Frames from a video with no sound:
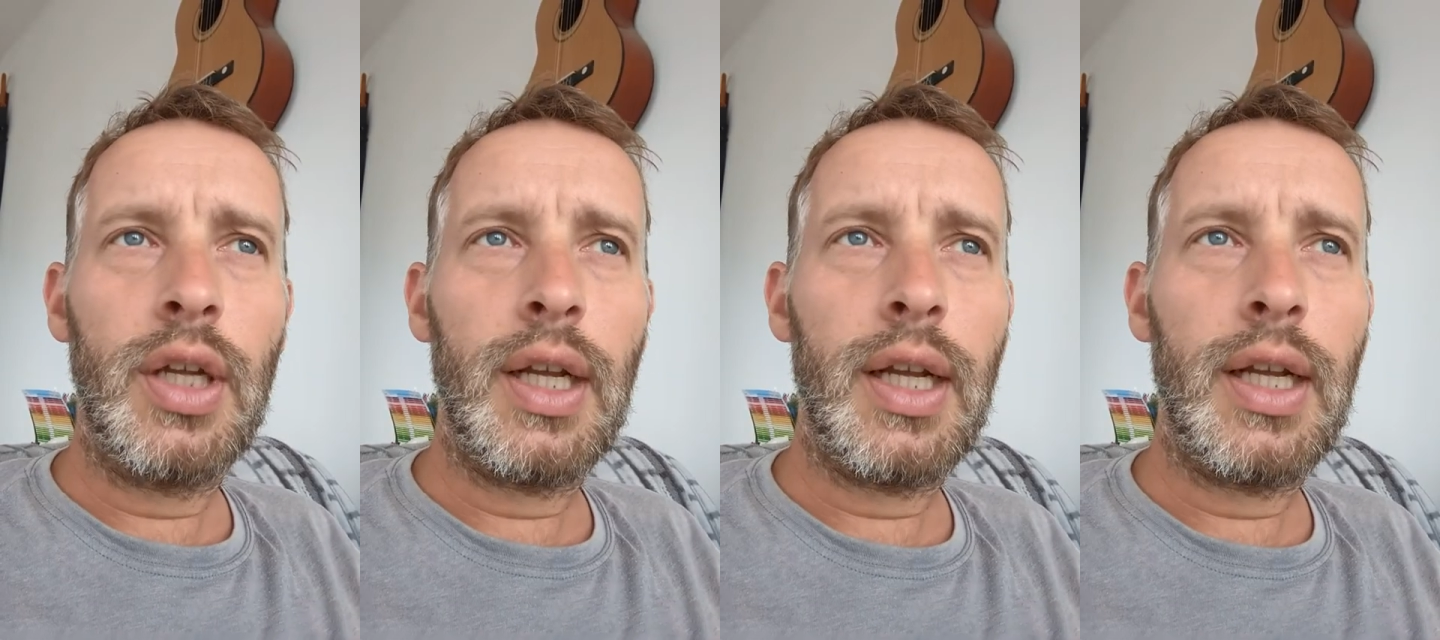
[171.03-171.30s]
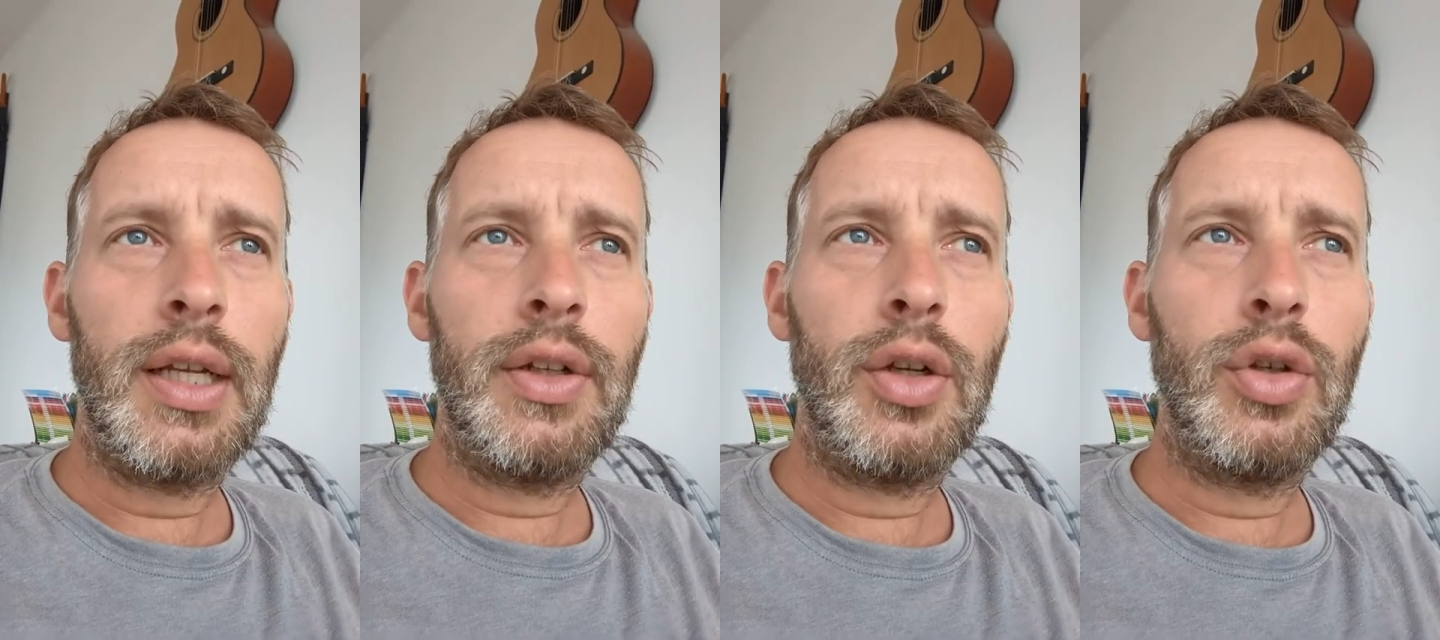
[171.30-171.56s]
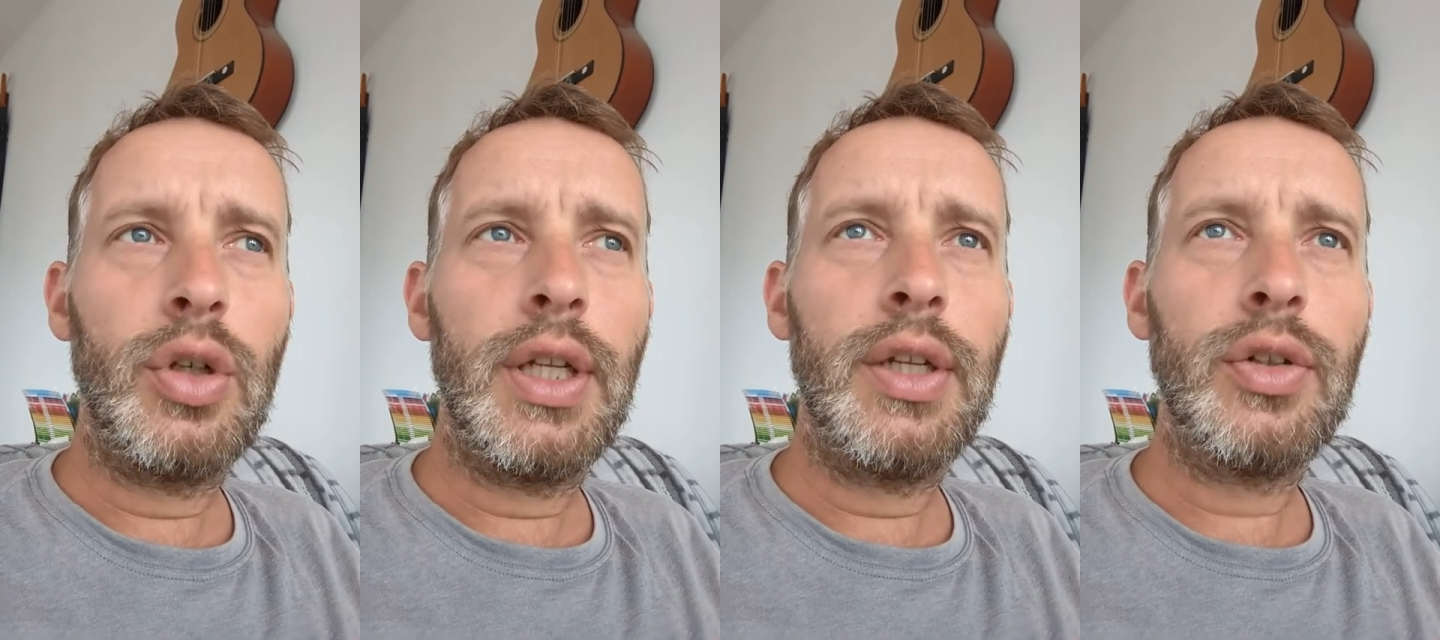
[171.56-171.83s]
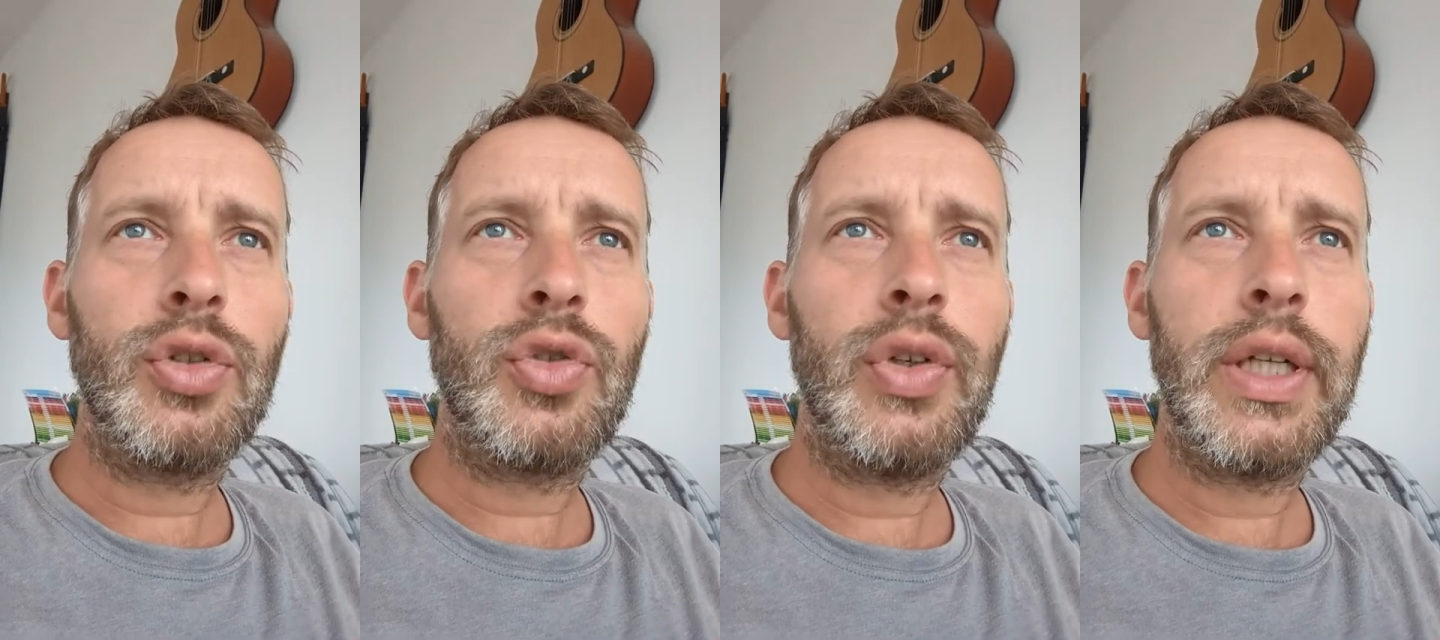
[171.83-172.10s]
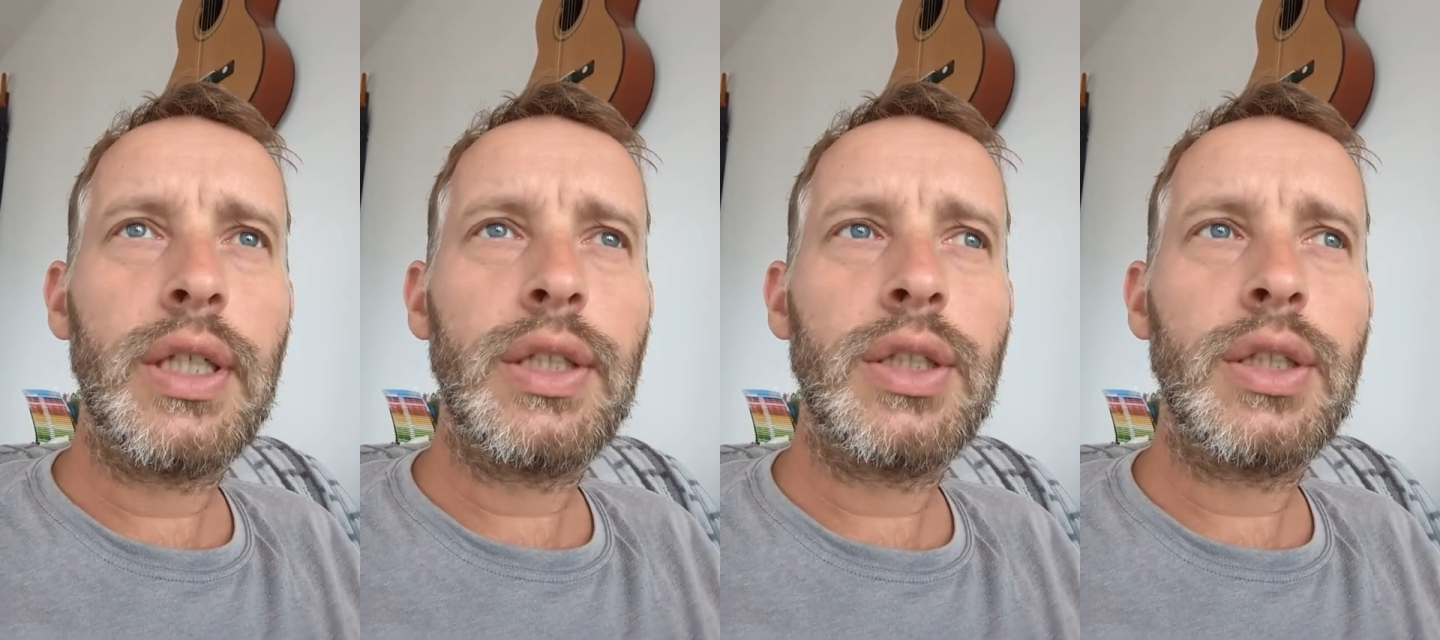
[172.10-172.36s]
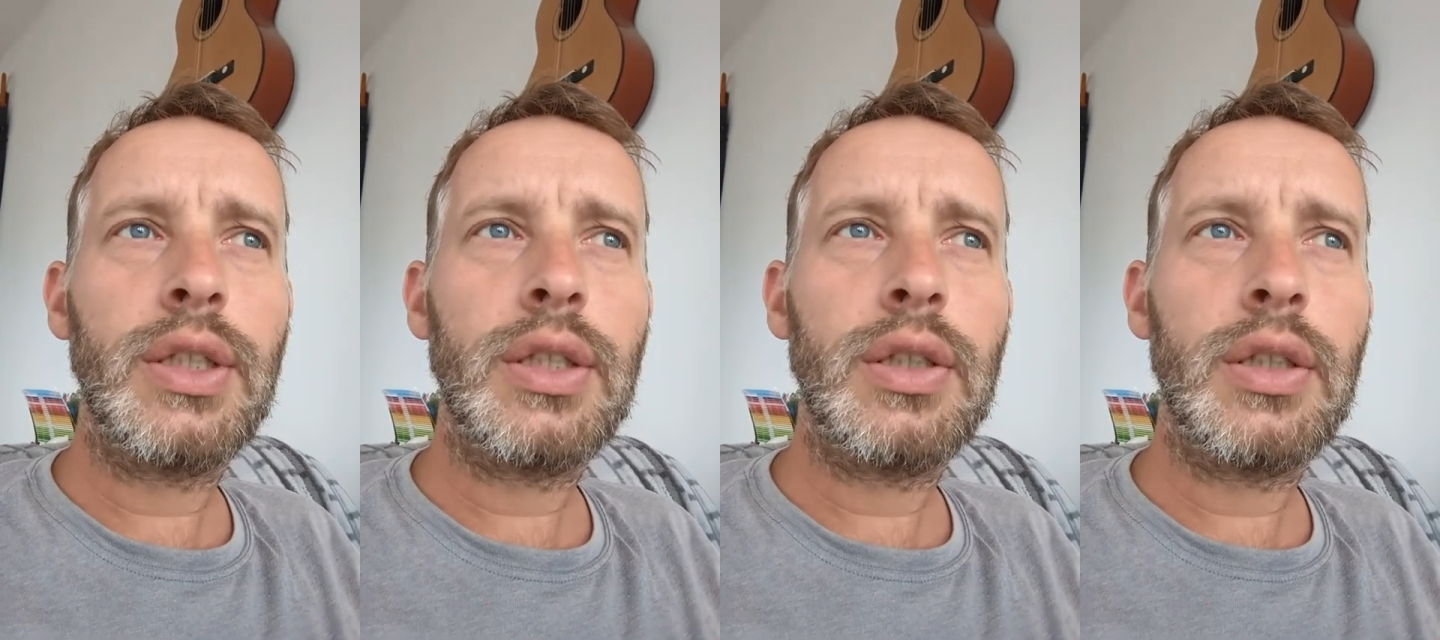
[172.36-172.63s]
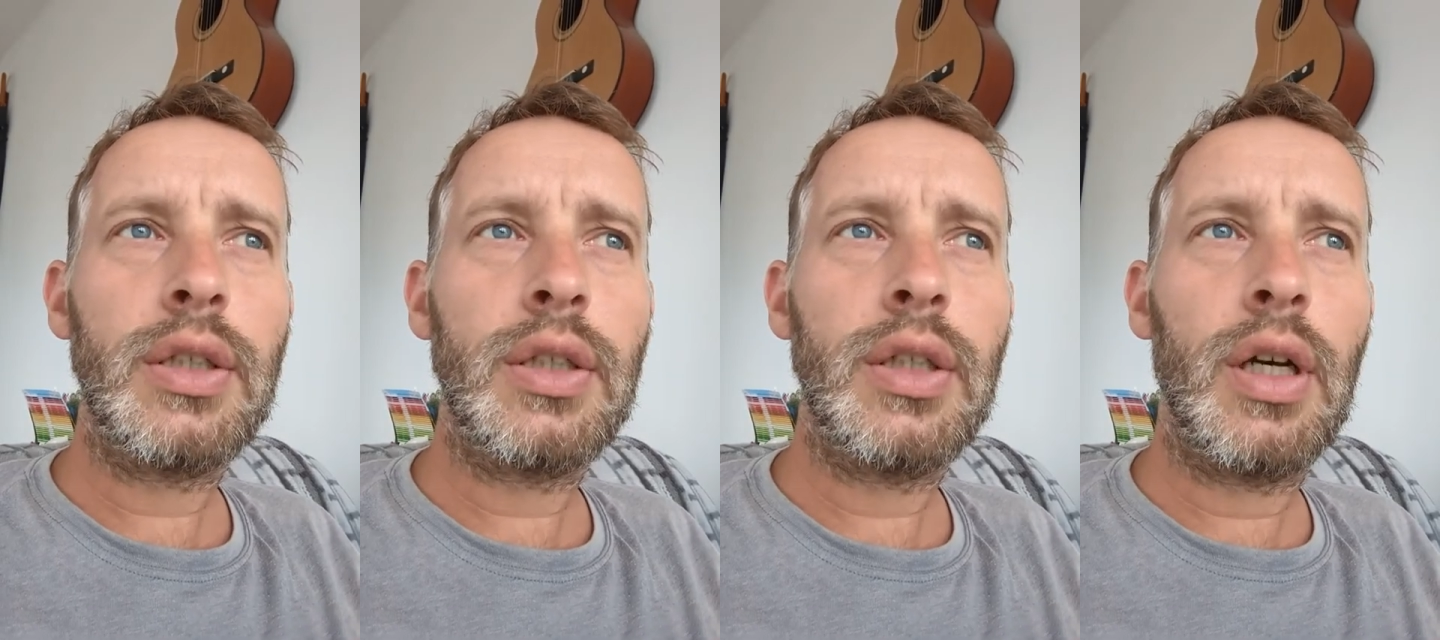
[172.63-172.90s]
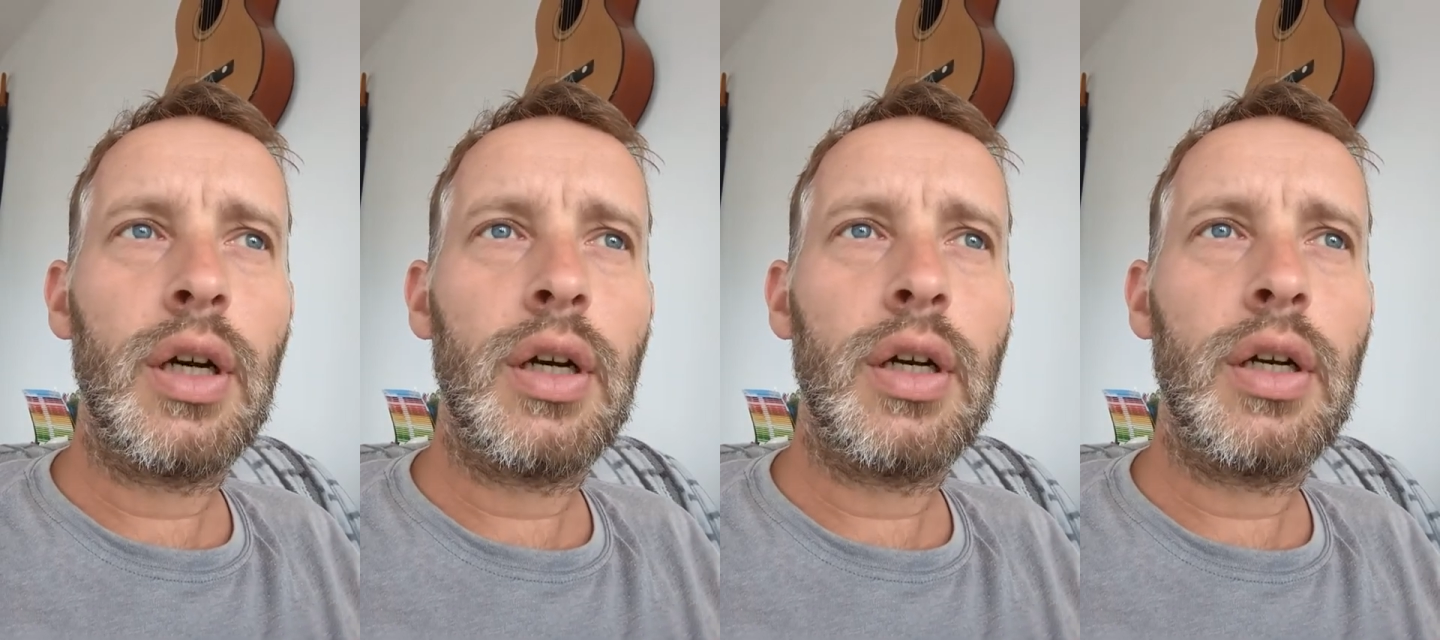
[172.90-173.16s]
And those little tricks
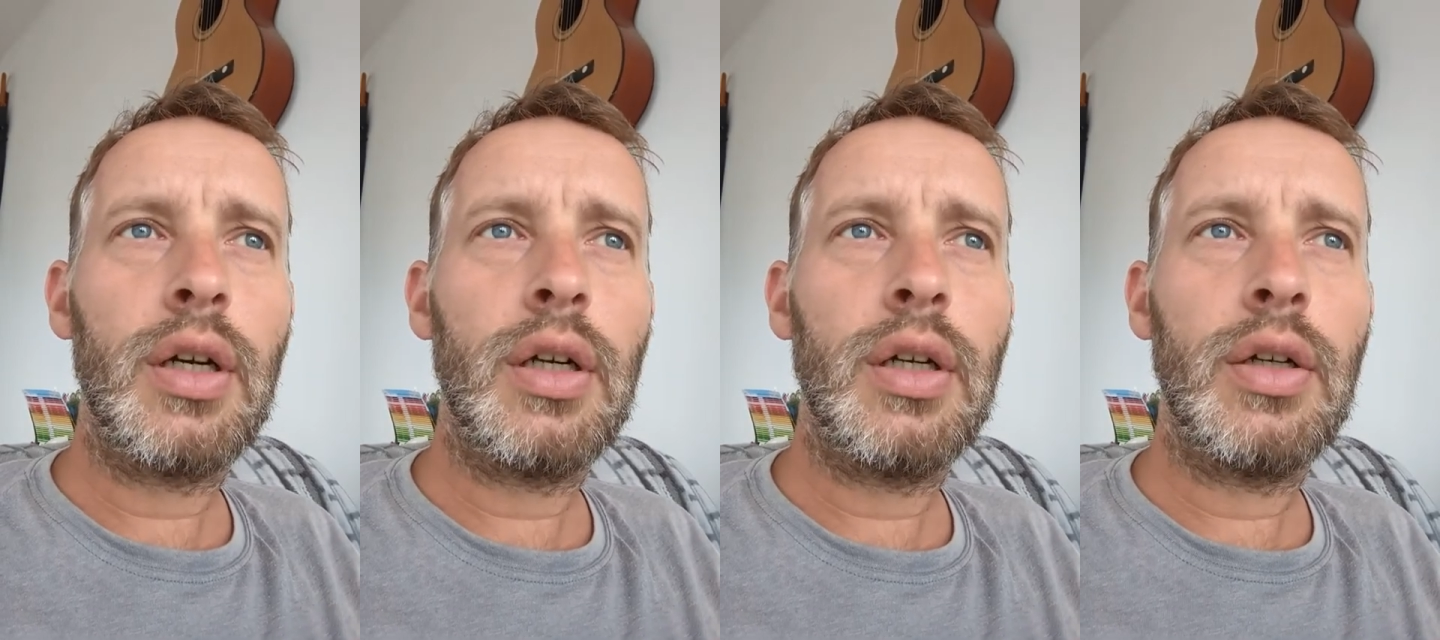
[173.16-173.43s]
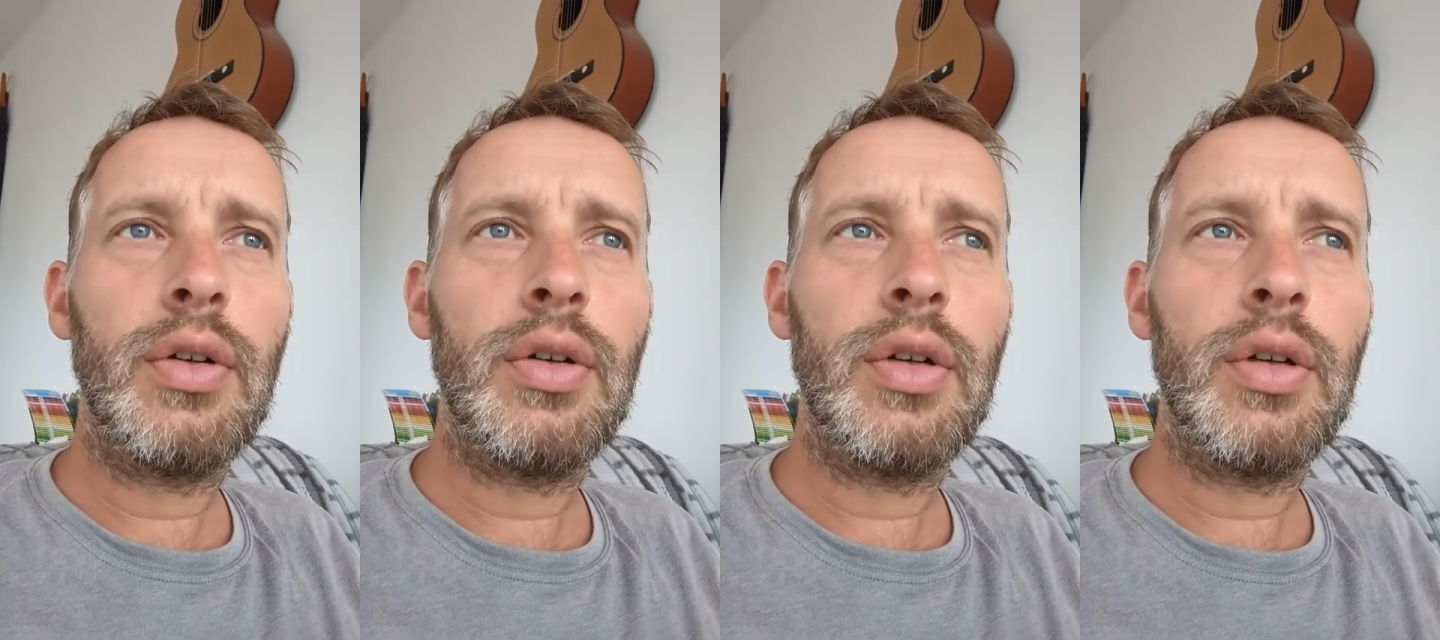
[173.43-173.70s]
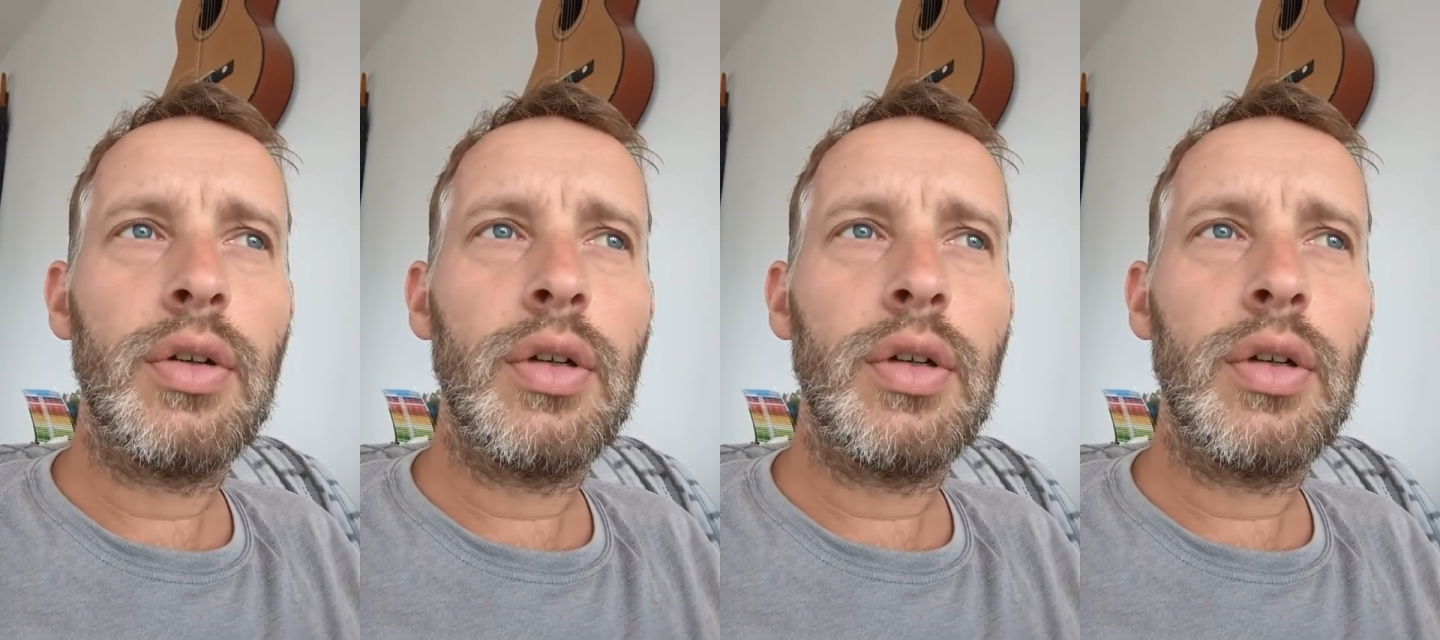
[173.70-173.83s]
are